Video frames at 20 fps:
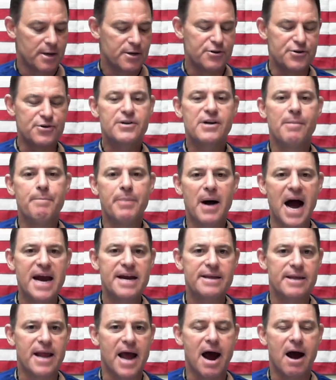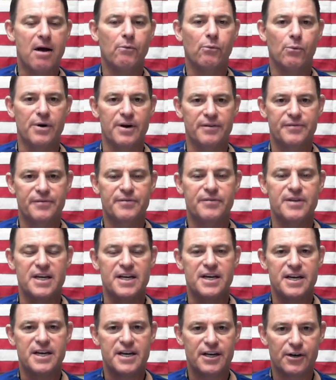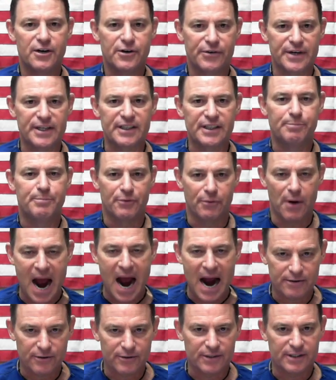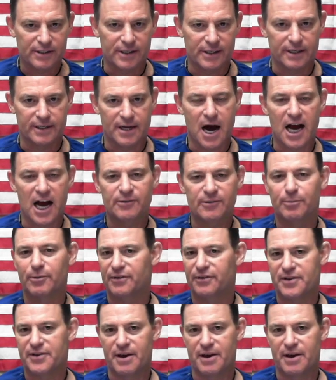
You combine that with the increased bureaucracy in the hospital,